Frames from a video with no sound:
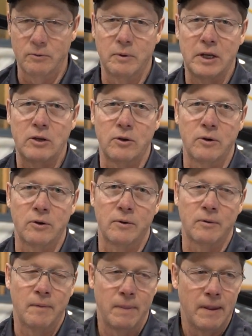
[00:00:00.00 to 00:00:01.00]

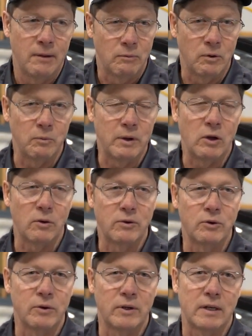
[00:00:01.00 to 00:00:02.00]
when we go
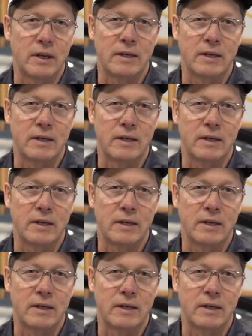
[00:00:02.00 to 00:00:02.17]
do